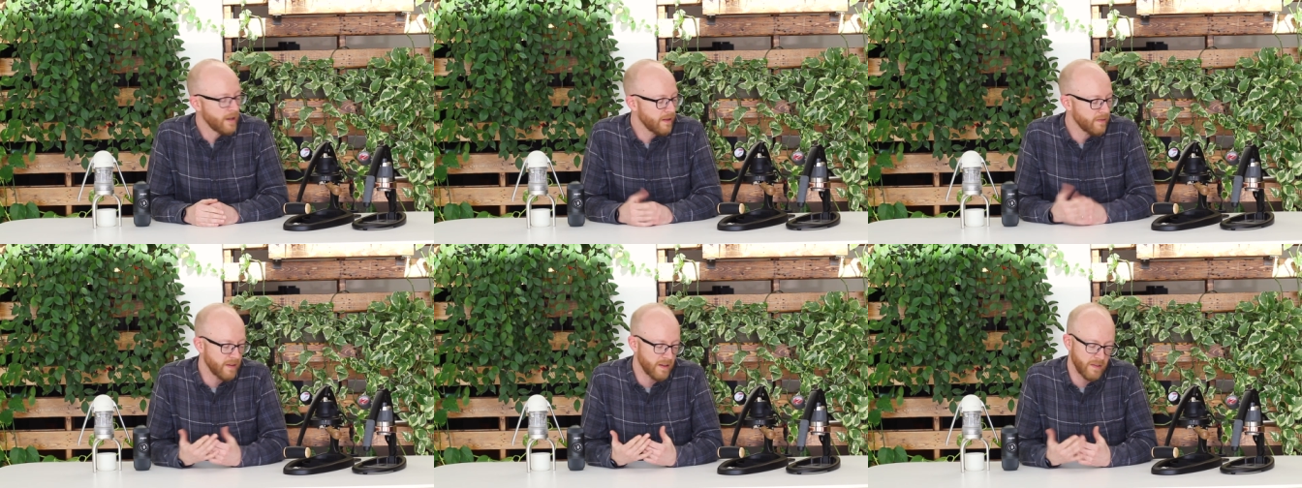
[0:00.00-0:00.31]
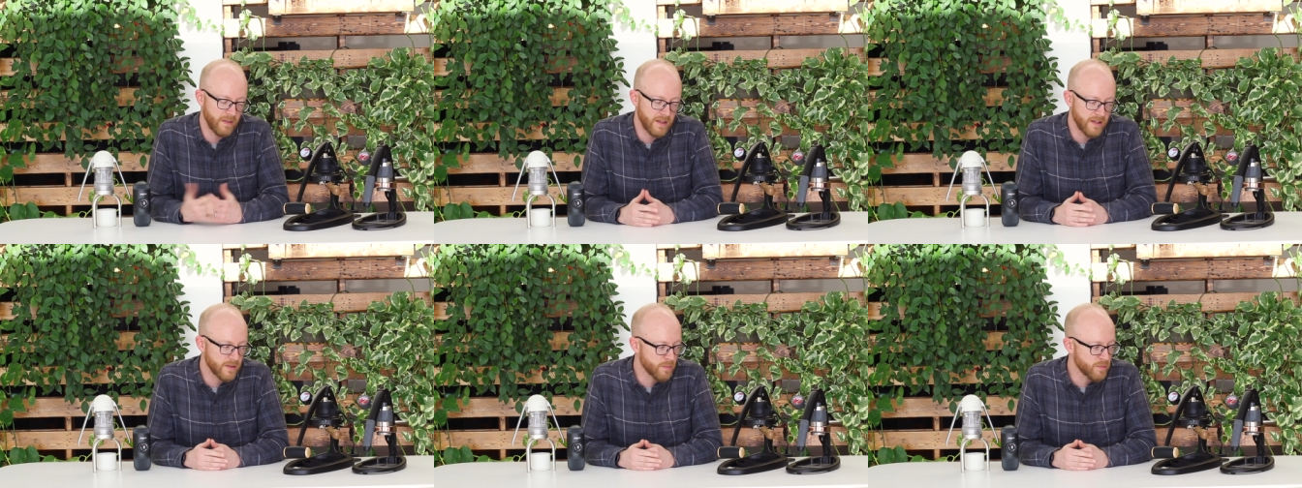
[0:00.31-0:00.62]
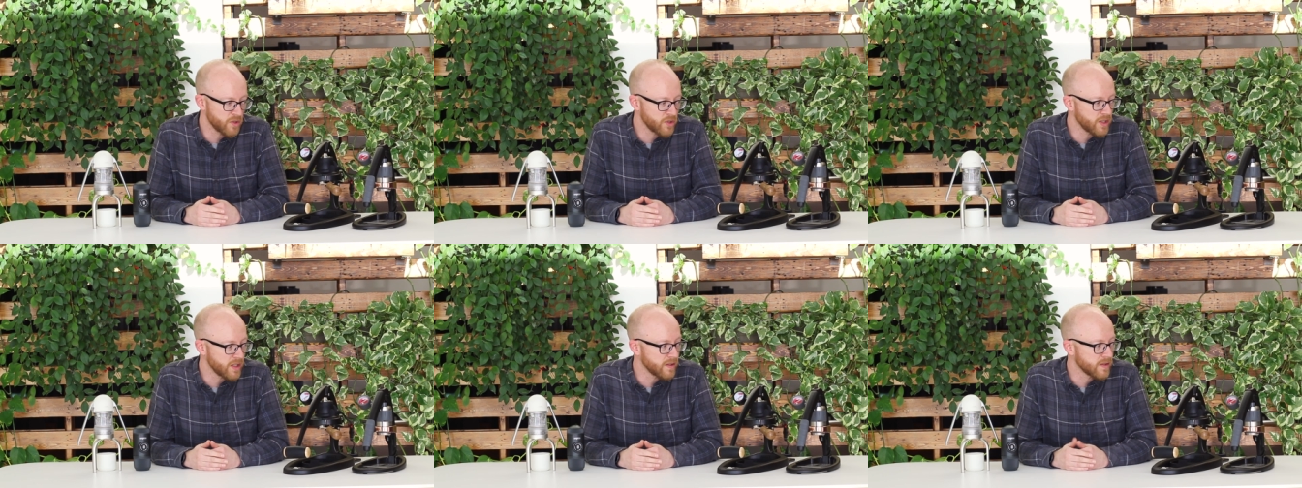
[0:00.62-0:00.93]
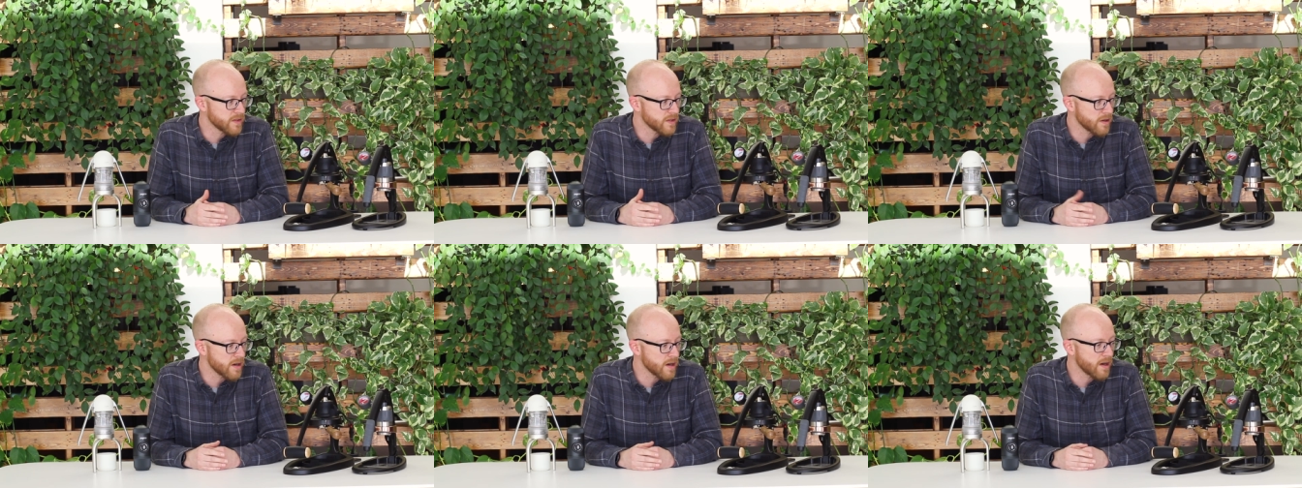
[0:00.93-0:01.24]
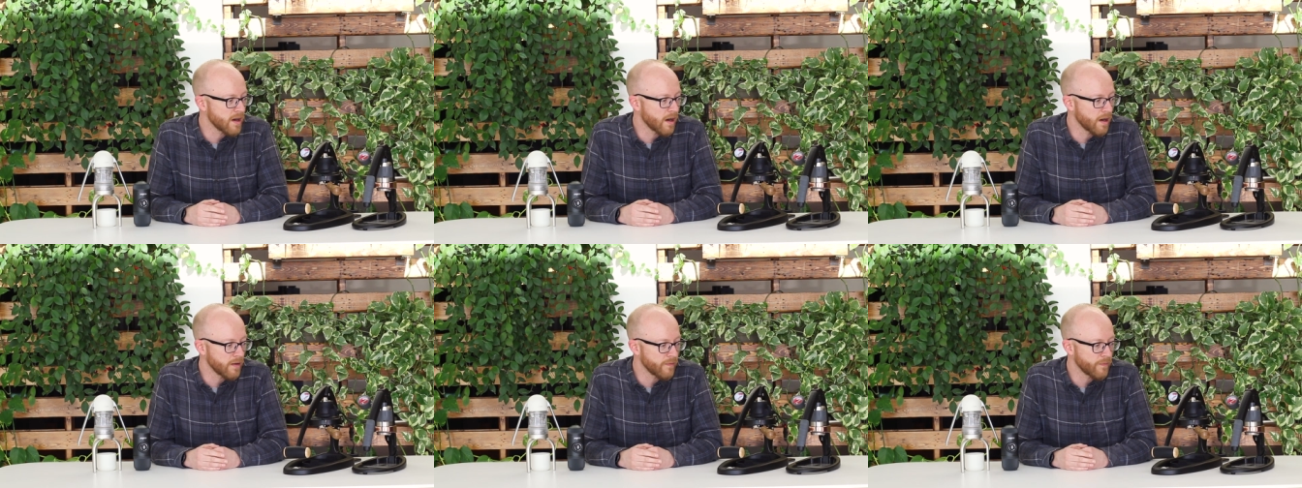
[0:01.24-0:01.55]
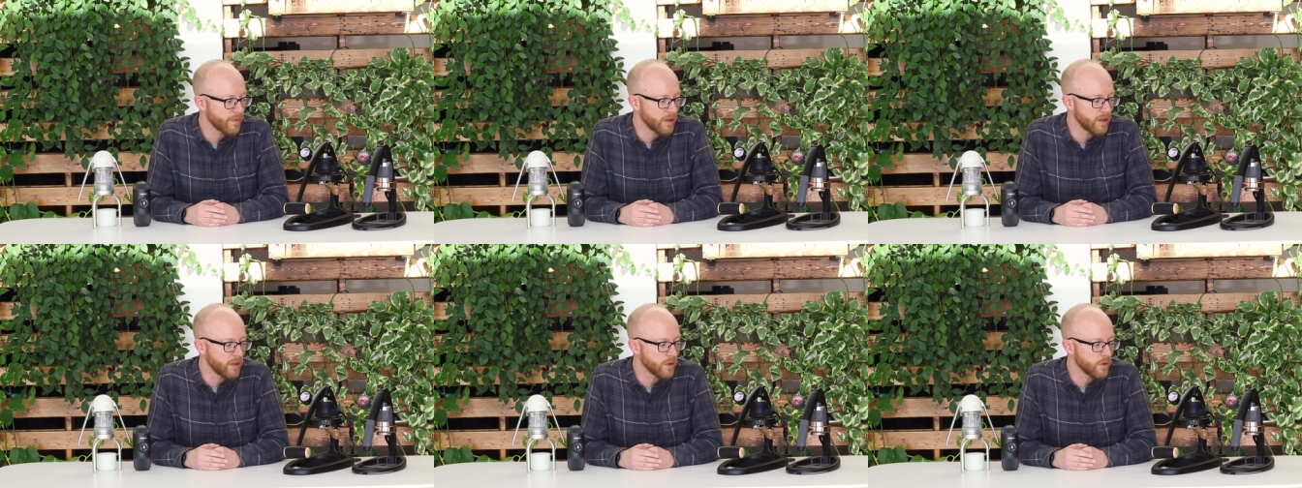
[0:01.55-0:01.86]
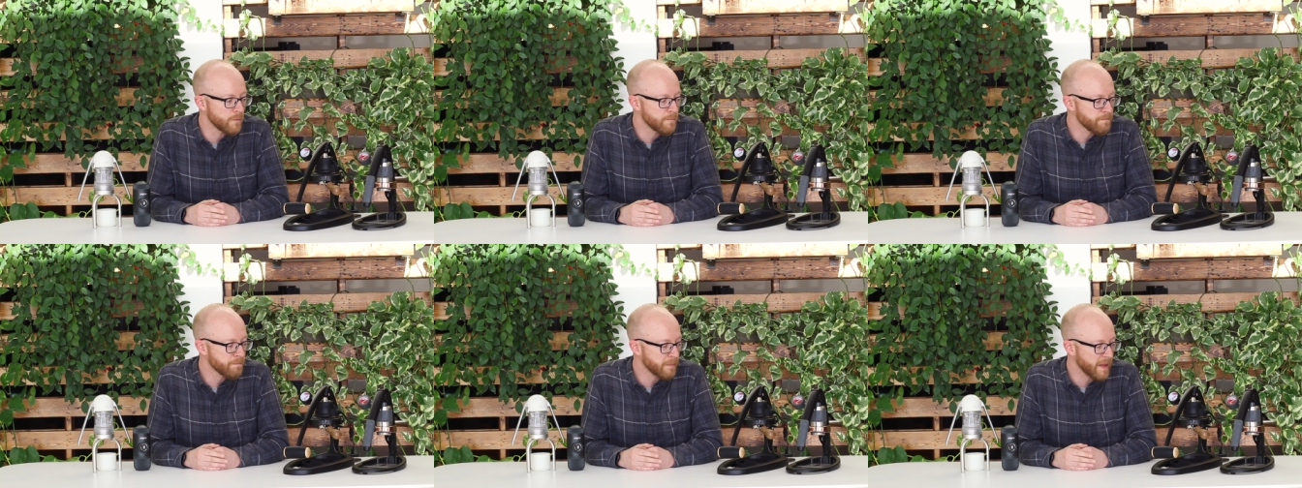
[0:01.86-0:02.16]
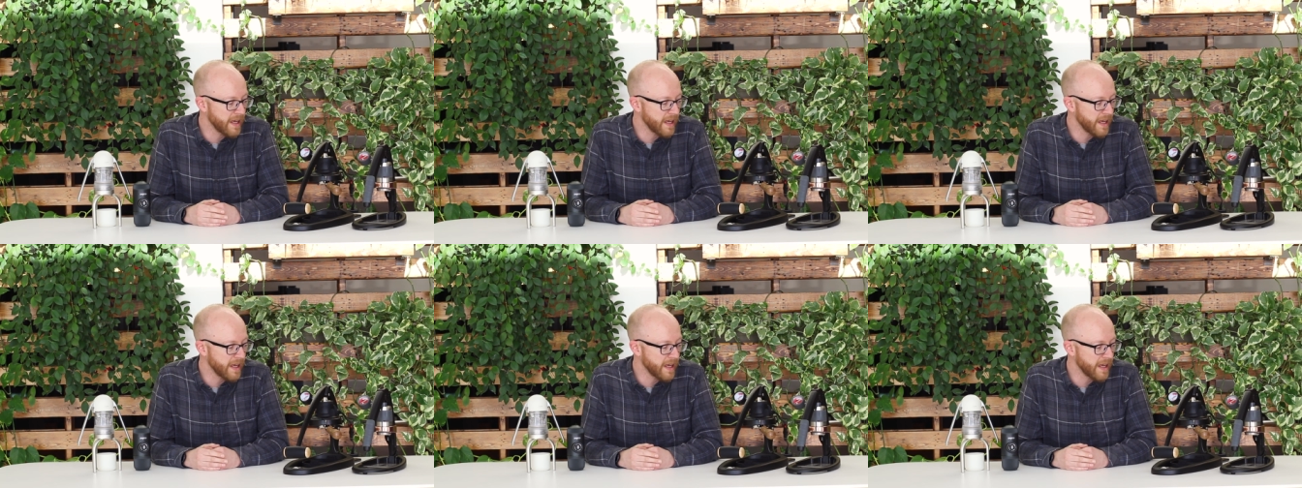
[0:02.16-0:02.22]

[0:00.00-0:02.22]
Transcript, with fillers: I think these machines are, are for you.